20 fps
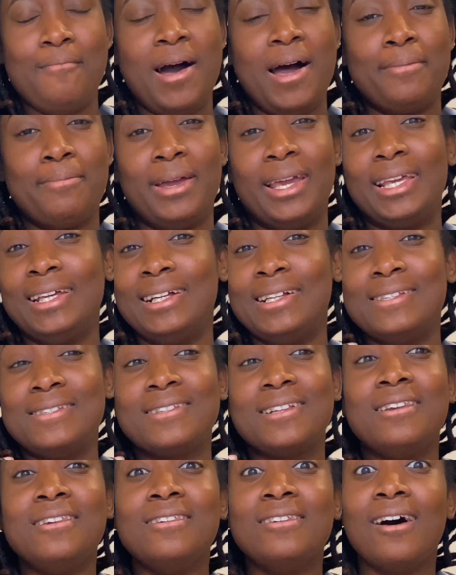and my kids
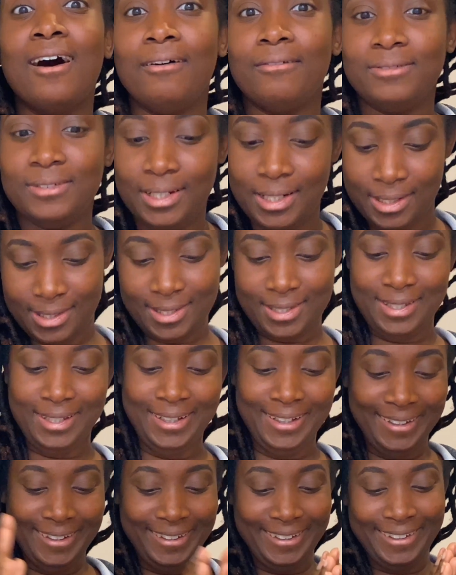loved it.
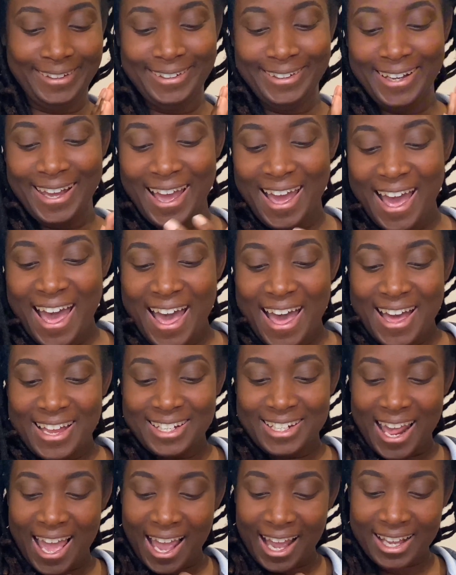
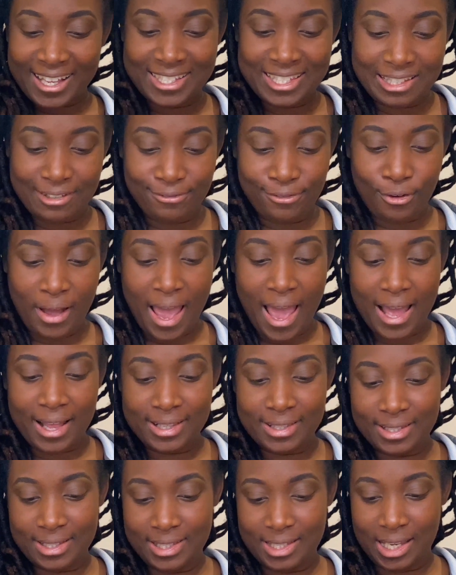Next, for
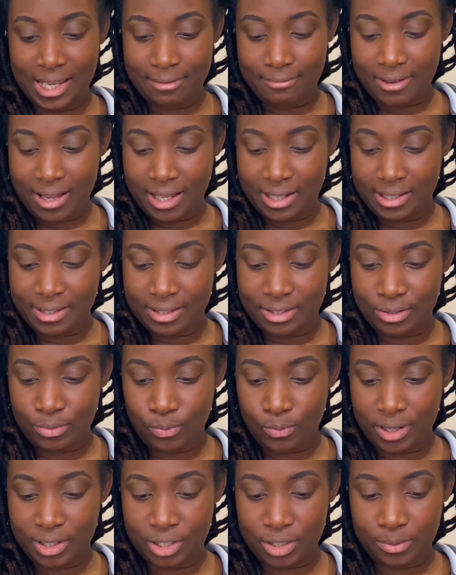entertainment,
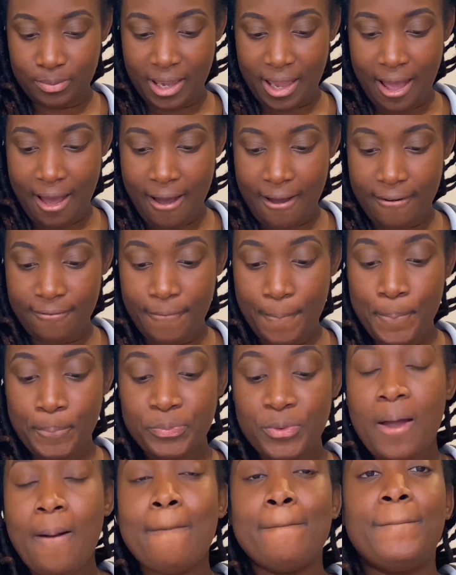what do we have?
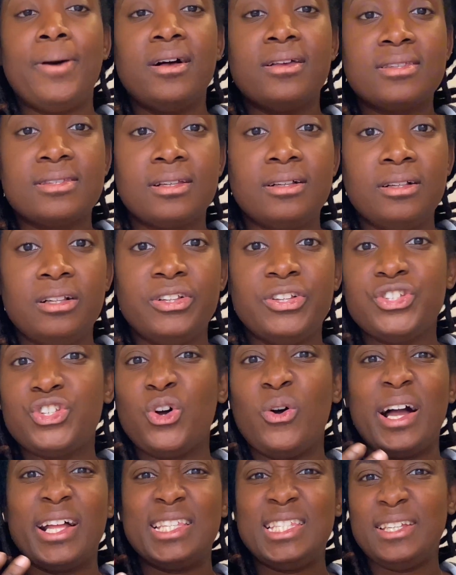Puzzles or
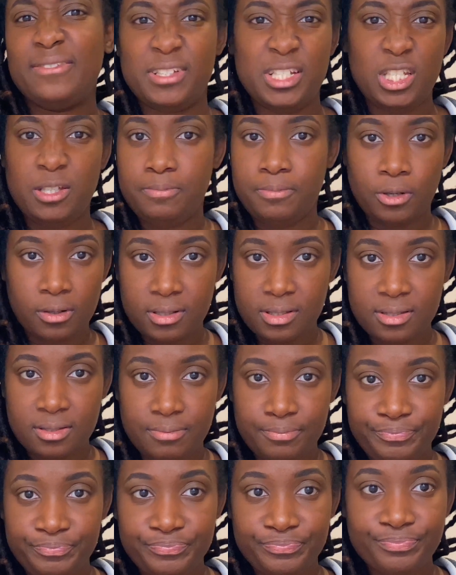activity books.
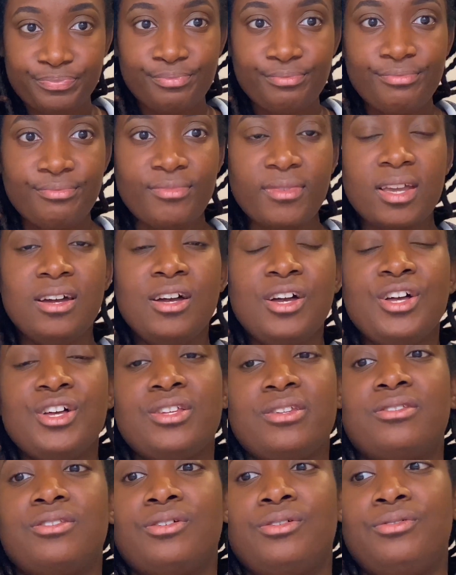
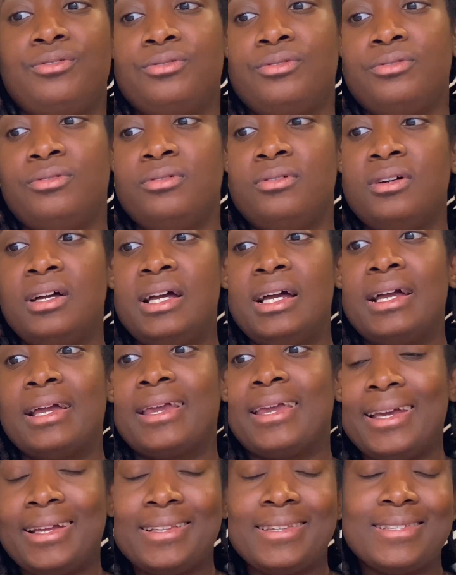So
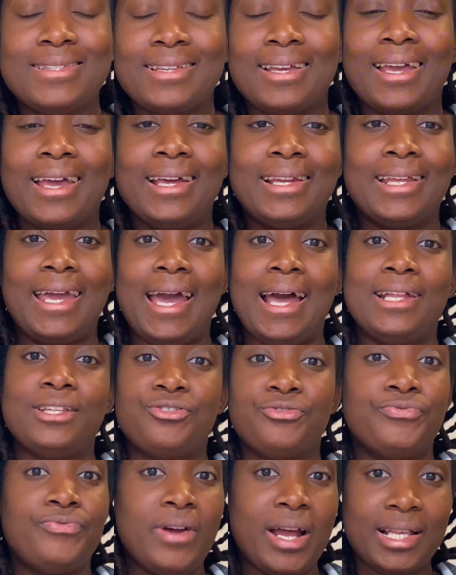kids can get
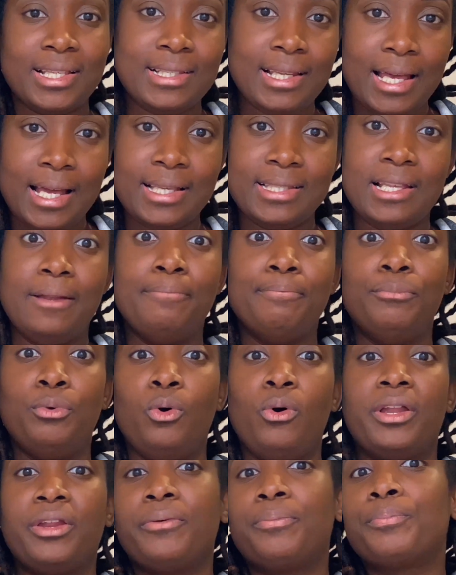restless and
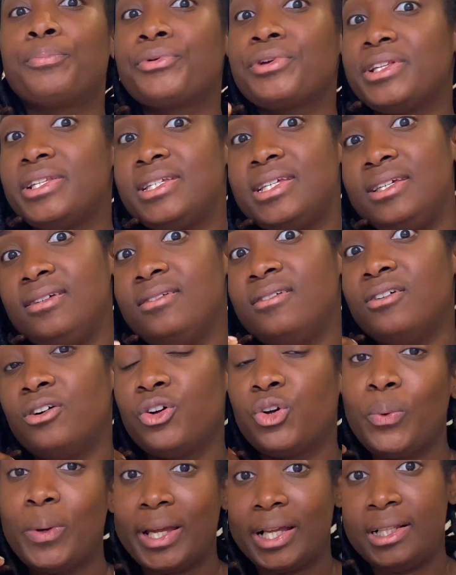bored pretty
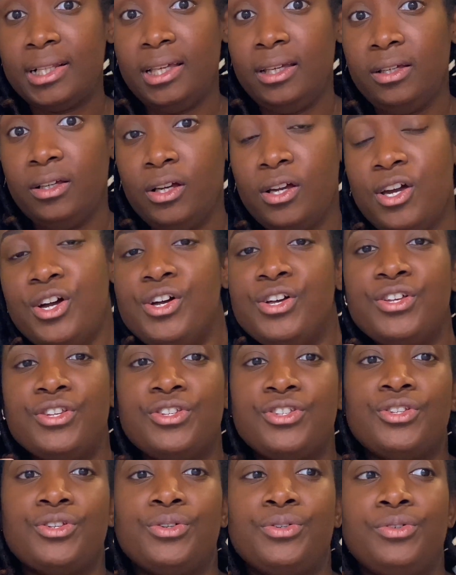quickly.
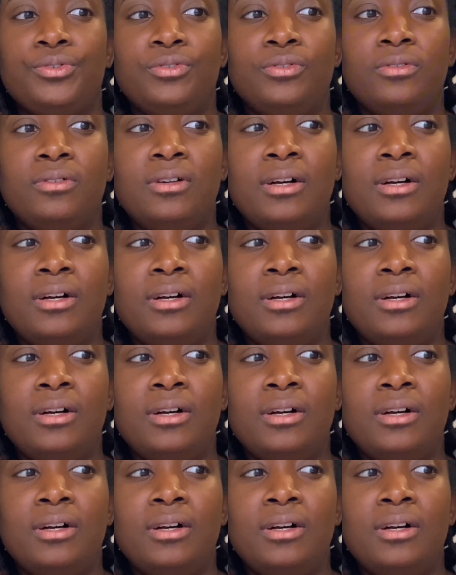So